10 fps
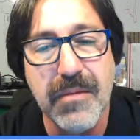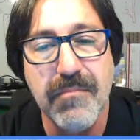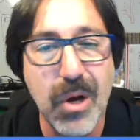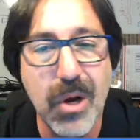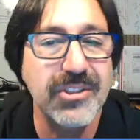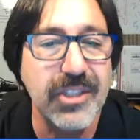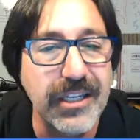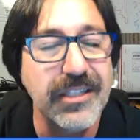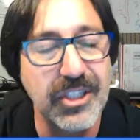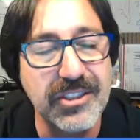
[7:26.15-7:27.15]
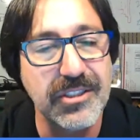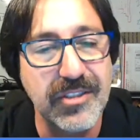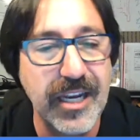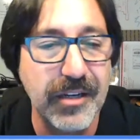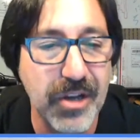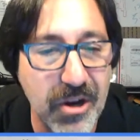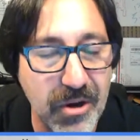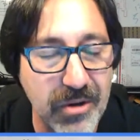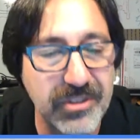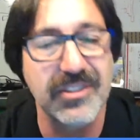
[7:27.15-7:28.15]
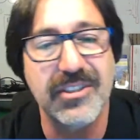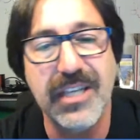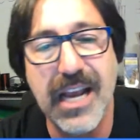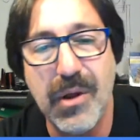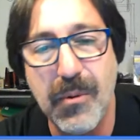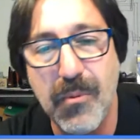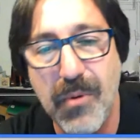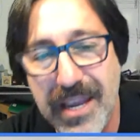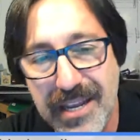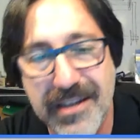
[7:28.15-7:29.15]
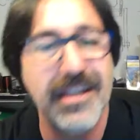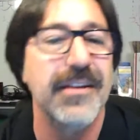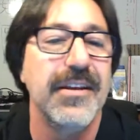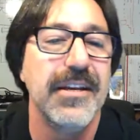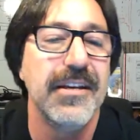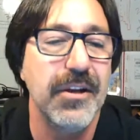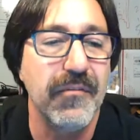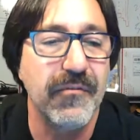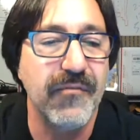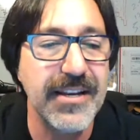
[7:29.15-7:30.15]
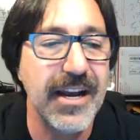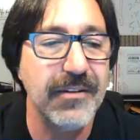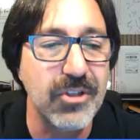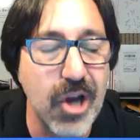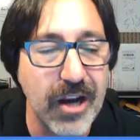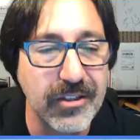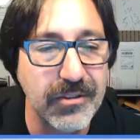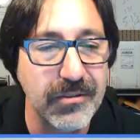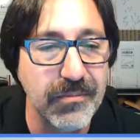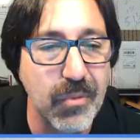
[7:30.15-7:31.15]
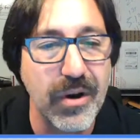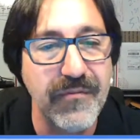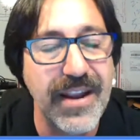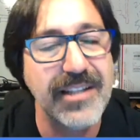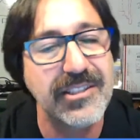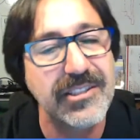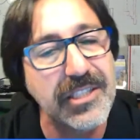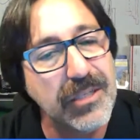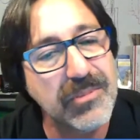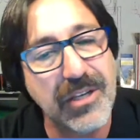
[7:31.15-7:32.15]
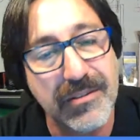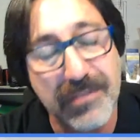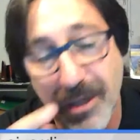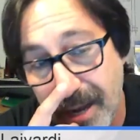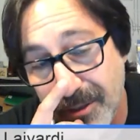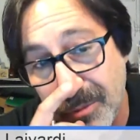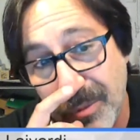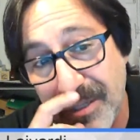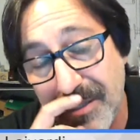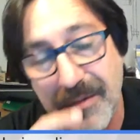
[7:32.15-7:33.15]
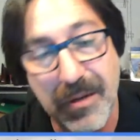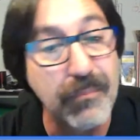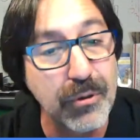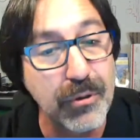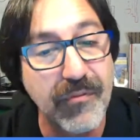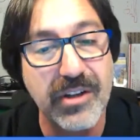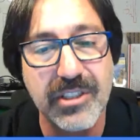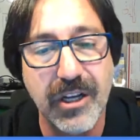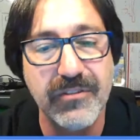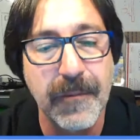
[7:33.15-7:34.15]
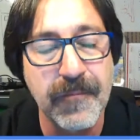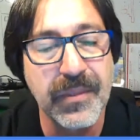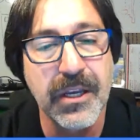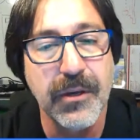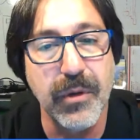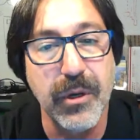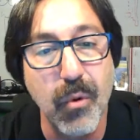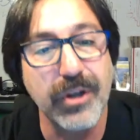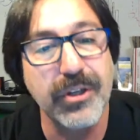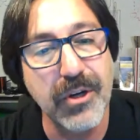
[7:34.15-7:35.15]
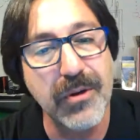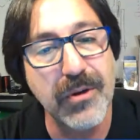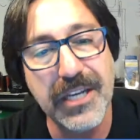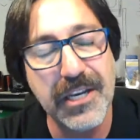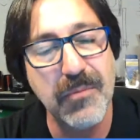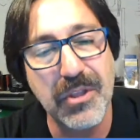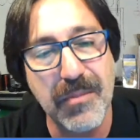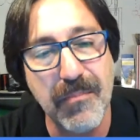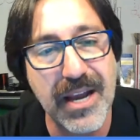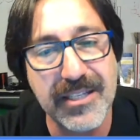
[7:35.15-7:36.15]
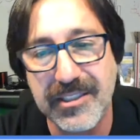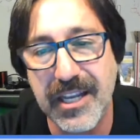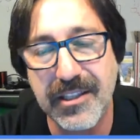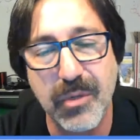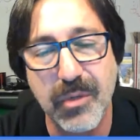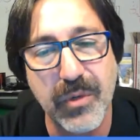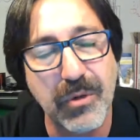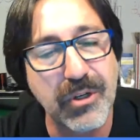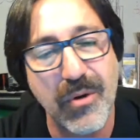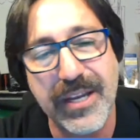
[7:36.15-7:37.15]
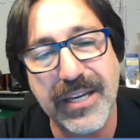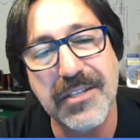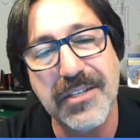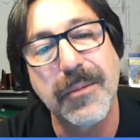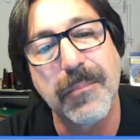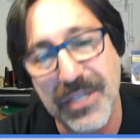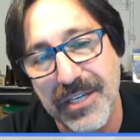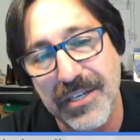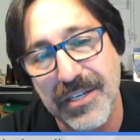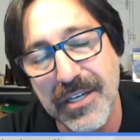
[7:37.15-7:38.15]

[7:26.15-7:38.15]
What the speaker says: mostly just to take notes and see how it went, and find out and talk to more advanced teams on how can we improve ourselves. We weren't going in with the mindset that we were going in to compete,